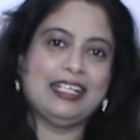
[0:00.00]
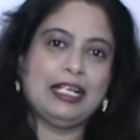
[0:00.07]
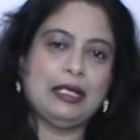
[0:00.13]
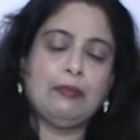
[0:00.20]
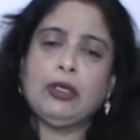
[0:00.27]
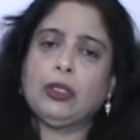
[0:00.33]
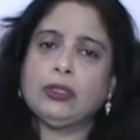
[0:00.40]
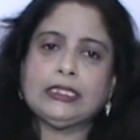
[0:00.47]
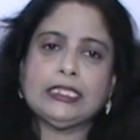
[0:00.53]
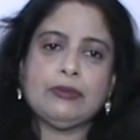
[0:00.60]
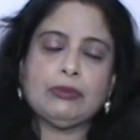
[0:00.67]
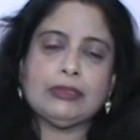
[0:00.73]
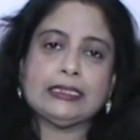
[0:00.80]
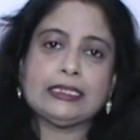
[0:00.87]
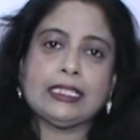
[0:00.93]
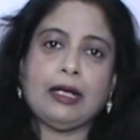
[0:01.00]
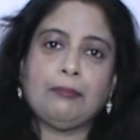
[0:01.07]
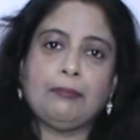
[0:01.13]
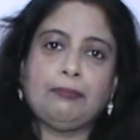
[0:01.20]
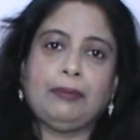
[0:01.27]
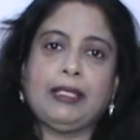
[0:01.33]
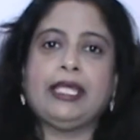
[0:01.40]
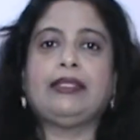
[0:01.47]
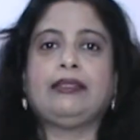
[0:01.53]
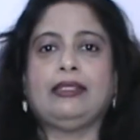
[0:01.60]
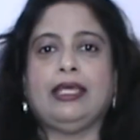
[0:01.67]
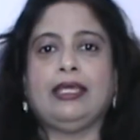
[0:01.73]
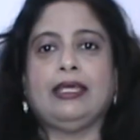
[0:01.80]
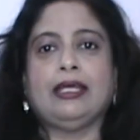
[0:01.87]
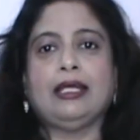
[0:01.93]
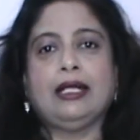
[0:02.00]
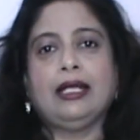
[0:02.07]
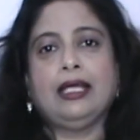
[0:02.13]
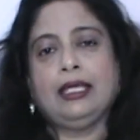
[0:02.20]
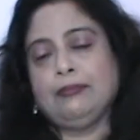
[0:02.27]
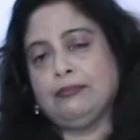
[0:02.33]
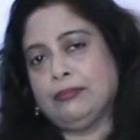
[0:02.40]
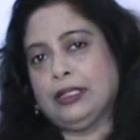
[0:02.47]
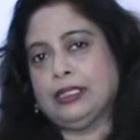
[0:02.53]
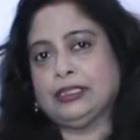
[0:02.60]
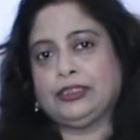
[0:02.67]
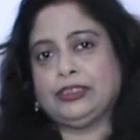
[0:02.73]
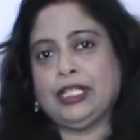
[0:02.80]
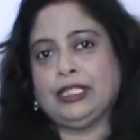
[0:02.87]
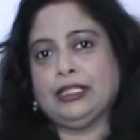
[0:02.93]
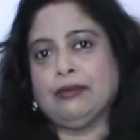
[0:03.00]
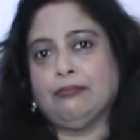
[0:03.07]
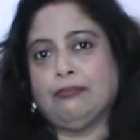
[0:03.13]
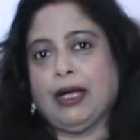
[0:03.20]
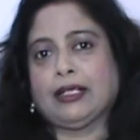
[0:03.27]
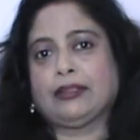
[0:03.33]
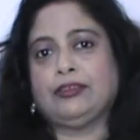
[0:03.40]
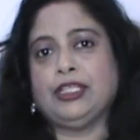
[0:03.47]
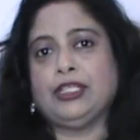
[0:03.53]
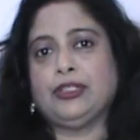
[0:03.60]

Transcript: because he was completely immersed in the bhakti